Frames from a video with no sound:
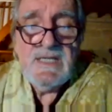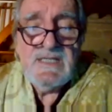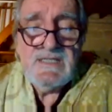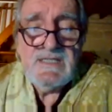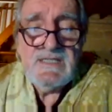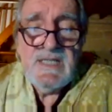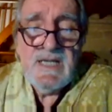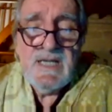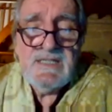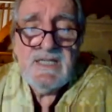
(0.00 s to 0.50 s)

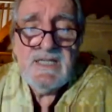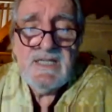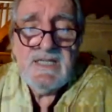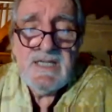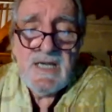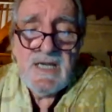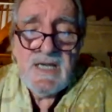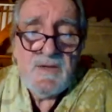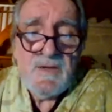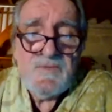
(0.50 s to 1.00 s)
that he
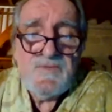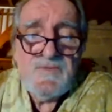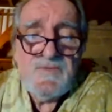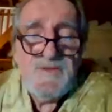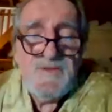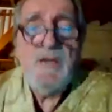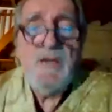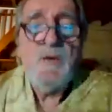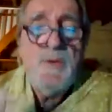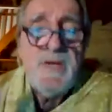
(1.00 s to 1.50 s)
cannot fly
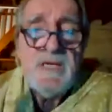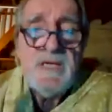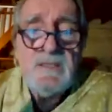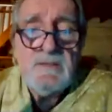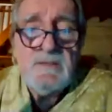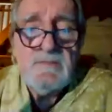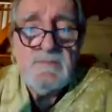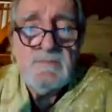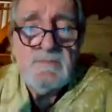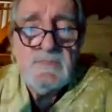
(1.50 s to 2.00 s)
away.
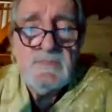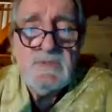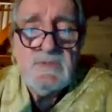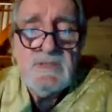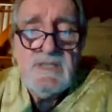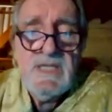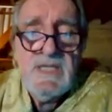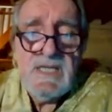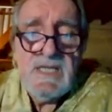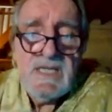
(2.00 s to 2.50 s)

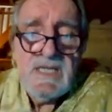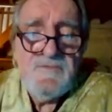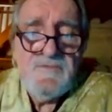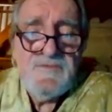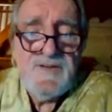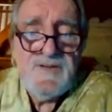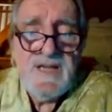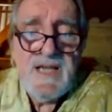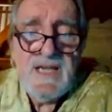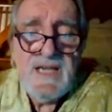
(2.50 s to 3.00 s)
He can't
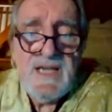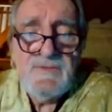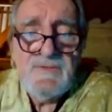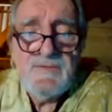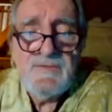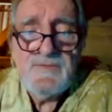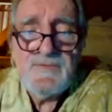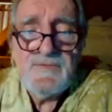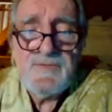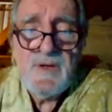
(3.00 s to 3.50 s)
fly
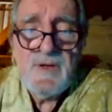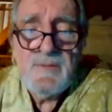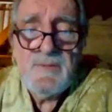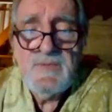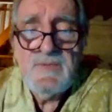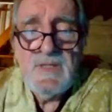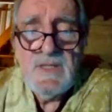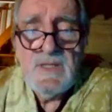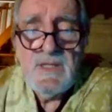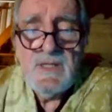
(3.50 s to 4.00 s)

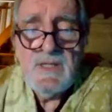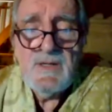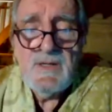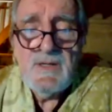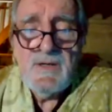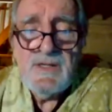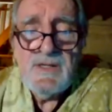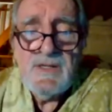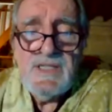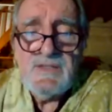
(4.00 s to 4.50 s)
from
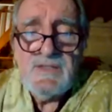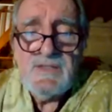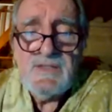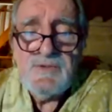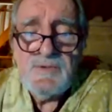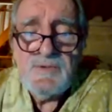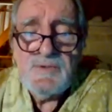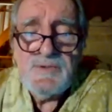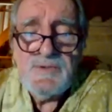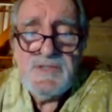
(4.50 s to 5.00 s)
here to
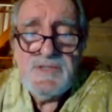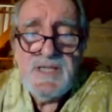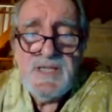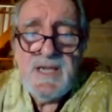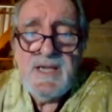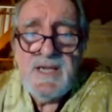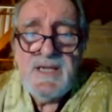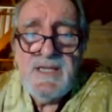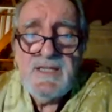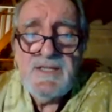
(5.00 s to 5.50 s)
there
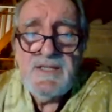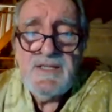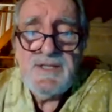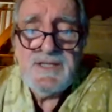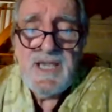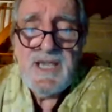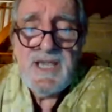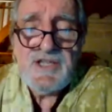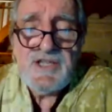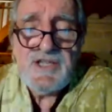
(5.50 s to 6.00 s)
in the
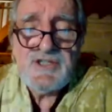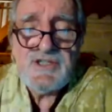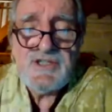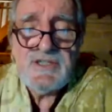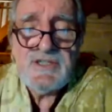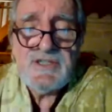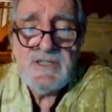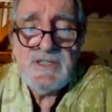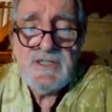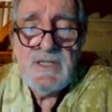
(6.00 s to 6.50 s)
cage.
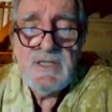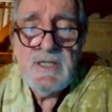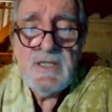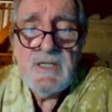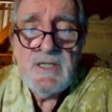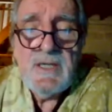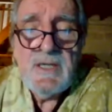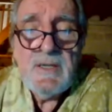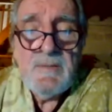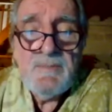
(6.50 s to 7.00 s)
But the
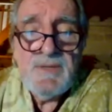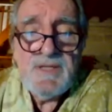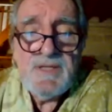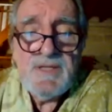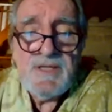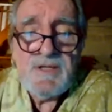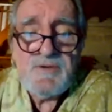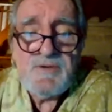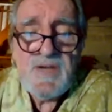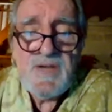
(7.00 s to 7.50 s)

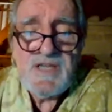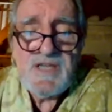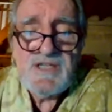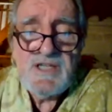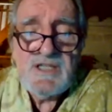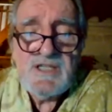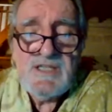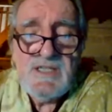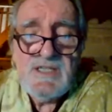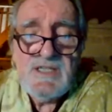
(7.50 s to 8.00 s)
tragedy
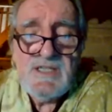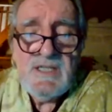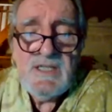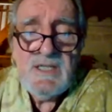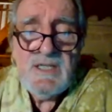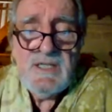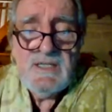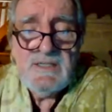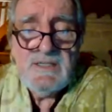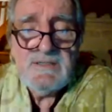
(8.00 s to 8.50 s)
that he
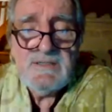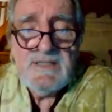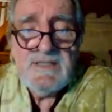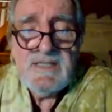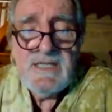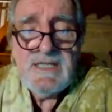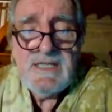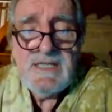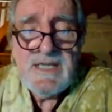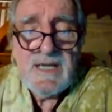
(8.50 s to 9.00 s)
cannot
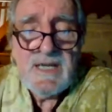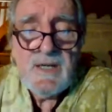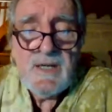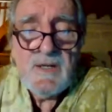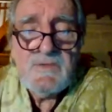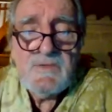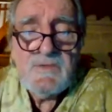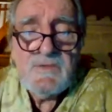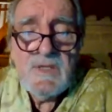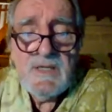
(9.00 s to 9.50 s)

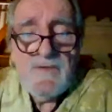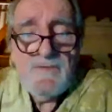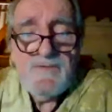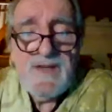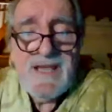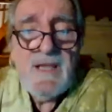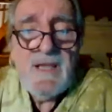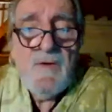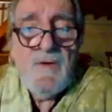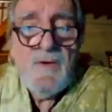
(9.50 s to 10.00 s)
fly
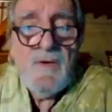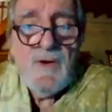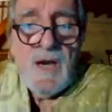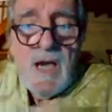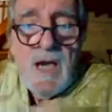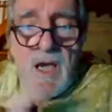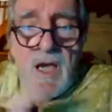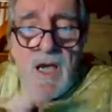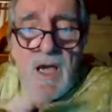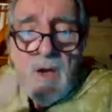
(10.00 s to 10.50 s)

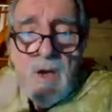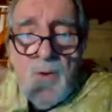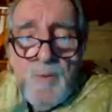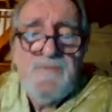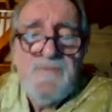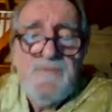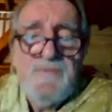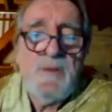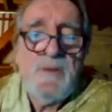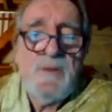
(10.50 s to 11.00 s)
away from
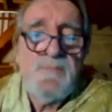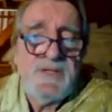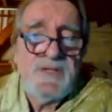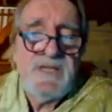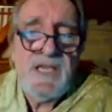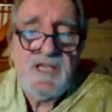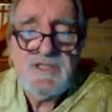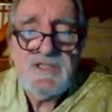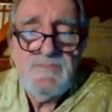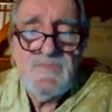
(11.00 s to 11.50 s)
the
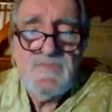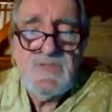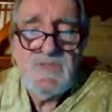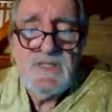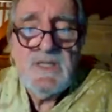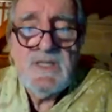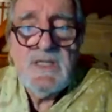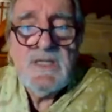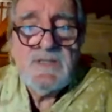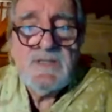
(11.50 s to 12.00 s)
cage.
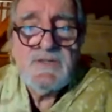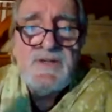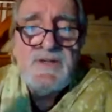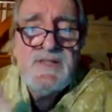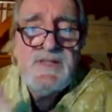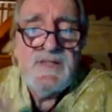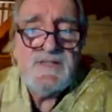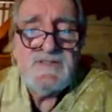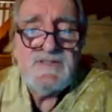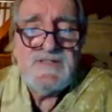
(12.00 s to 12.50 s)
So
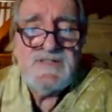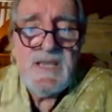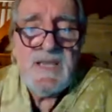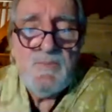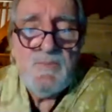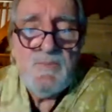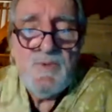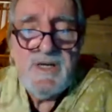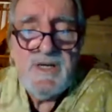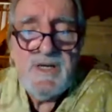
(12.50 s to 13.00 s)
in the
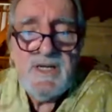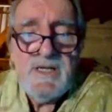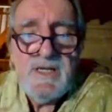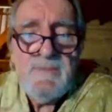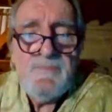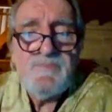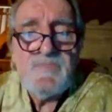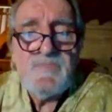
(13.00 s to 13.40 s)
same way,